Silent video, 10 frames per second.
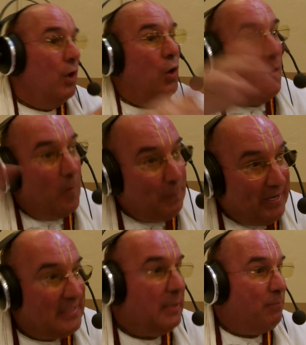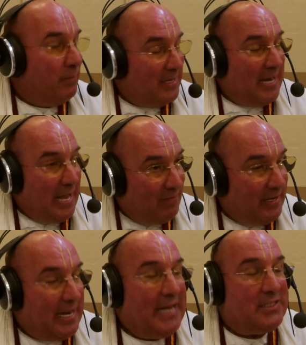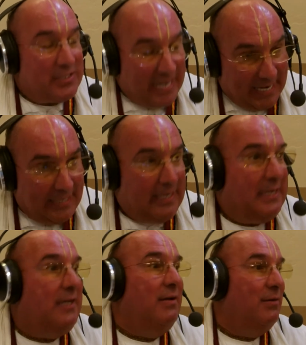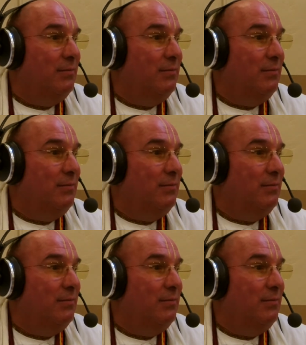Gopis, the Vrindavanites, they did.